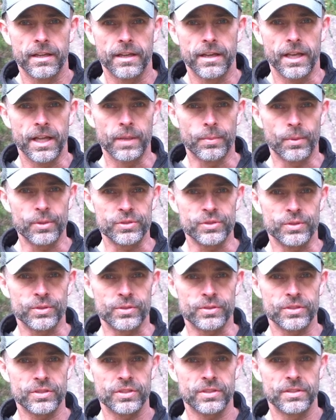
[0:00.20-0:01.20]
Hello boys and
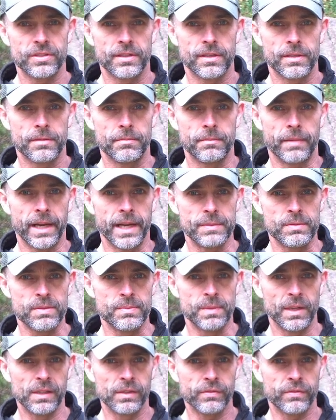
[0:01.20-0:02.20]
girls, my name is
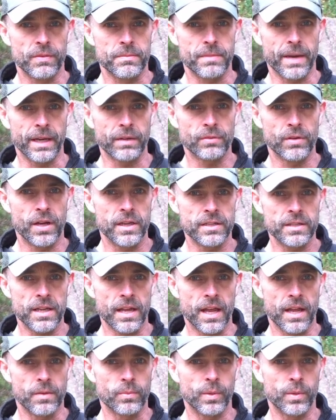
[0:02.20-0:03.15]
Mikkel from MikRoHunt and